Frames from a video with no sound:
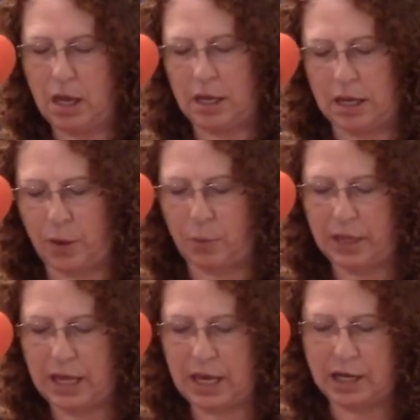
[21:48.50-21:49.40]
Now,
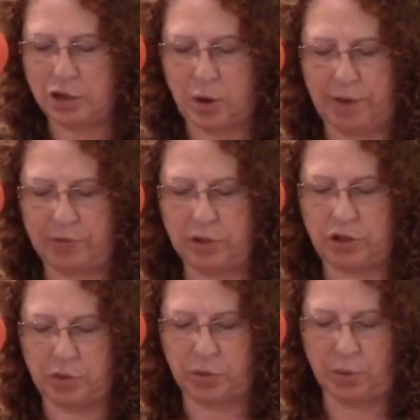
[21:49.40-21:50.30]
when they had traveled
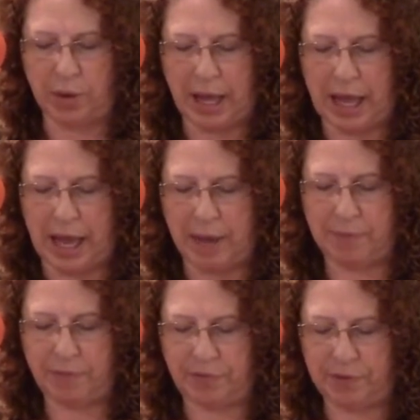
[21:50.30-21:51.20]
through
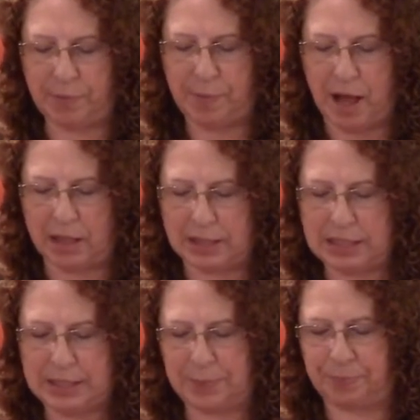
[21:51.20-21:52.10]

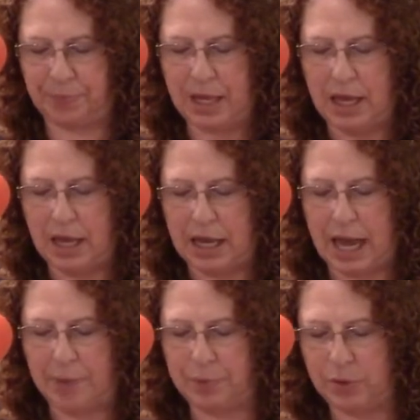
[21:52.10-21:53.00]
Amphipolis and
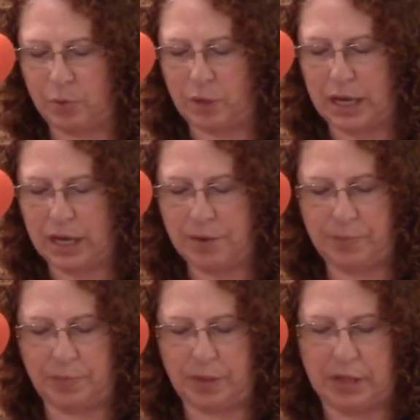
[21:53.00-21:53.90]
Apollonia,
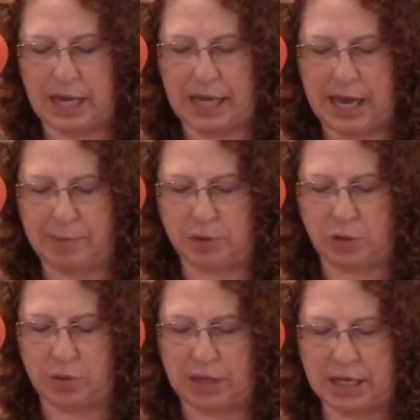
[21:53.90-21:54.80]
they came
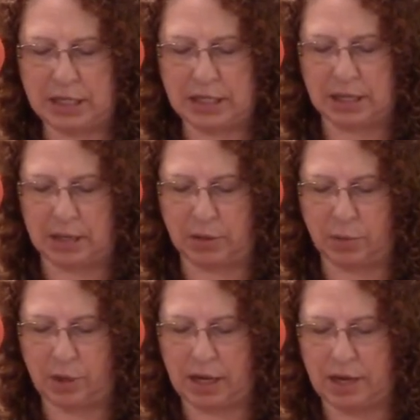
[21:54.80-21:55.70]
to
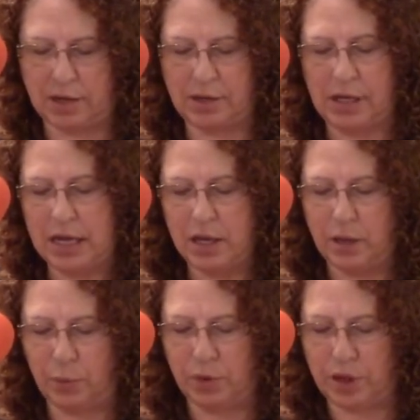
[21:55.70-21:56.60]
Thessalonica,
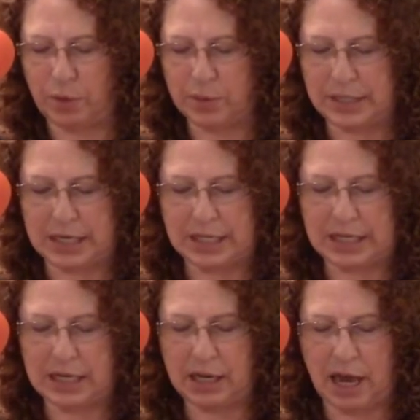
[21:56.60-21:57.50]
where there was a
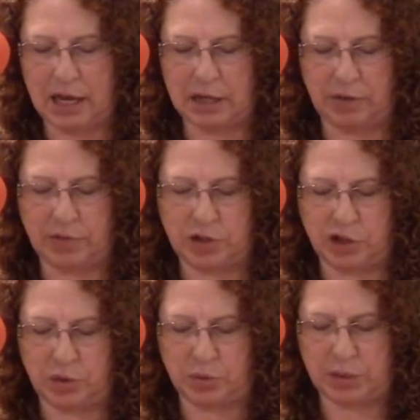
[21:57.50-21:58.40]
synagogue of the
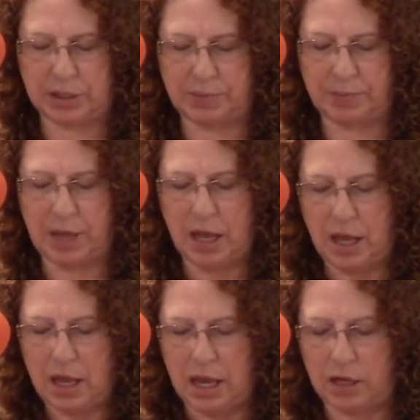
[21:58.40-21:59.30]
Jews.
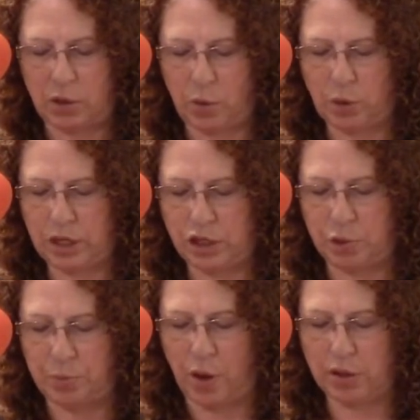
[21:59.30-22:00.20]
And according to
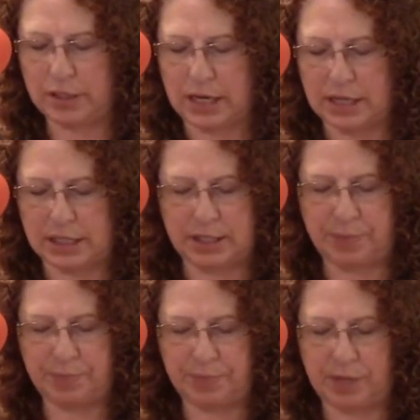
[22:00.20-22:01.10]
Paul's
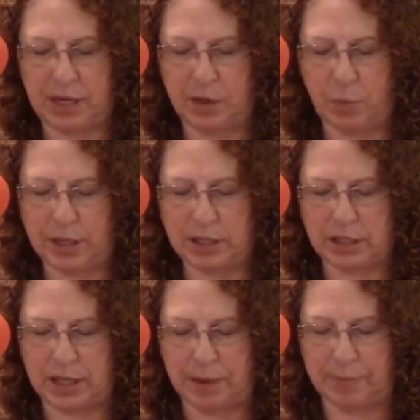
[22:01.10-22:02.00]
custom, he went to
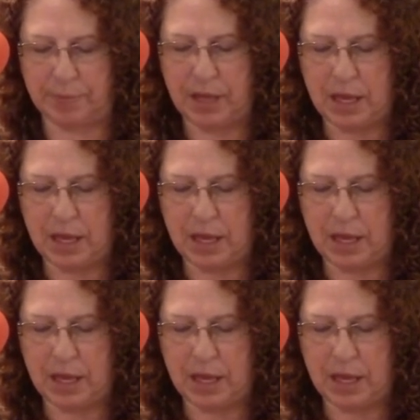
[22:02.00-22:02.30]
them